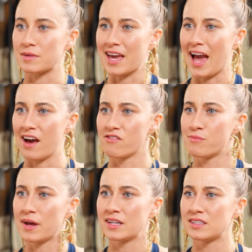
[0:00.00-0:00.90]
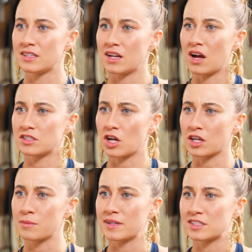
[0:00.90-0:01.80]
me have been
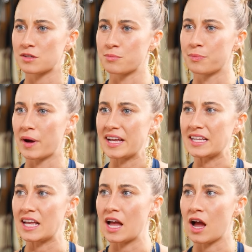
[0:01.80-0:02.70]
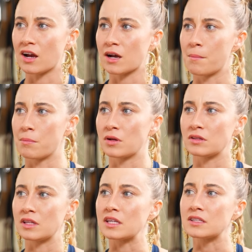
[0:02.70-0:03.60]
documented, but
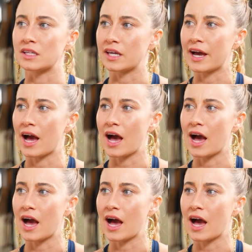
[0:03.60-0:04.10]
completely